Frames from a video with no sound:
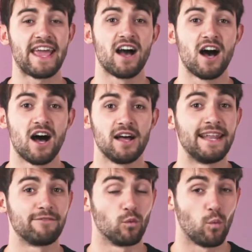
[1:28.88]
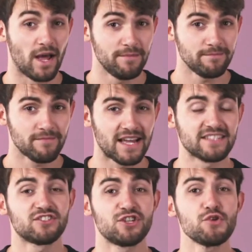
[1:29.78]
are level 1,
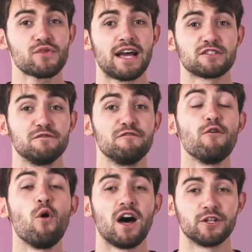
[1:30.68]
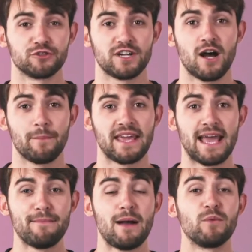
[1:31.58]
that's 2,400
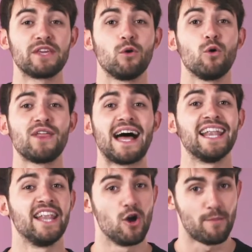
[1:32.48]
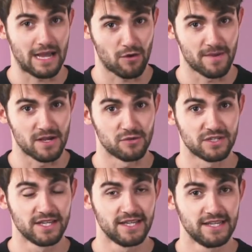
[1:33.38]
RPM, and we call that low power mode.
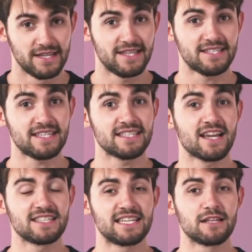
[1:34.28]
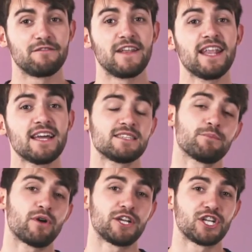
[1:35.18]
This is ideal for lighter
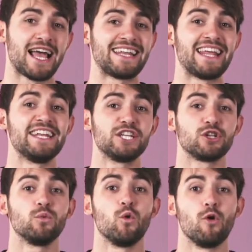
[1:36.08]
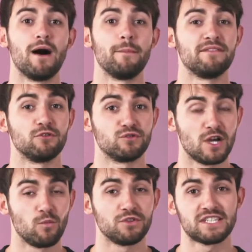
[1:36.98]
pressure and initial warm-up if you
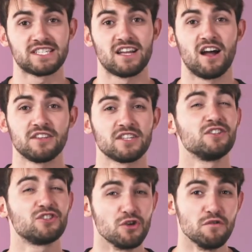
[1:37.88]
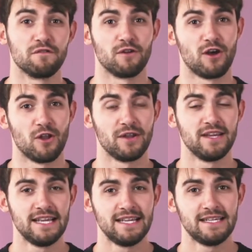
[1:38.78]
don't want to start too full on.
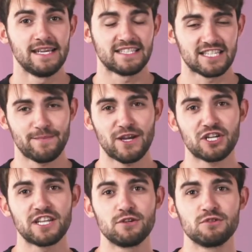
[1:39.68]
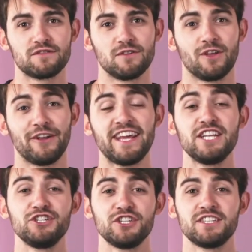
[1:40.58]
It's especially useful on
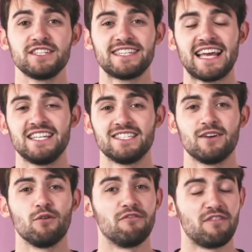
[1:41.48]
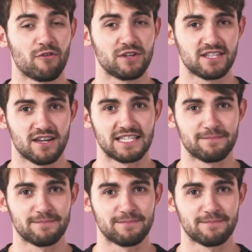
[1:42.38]
injured, tender, or very tight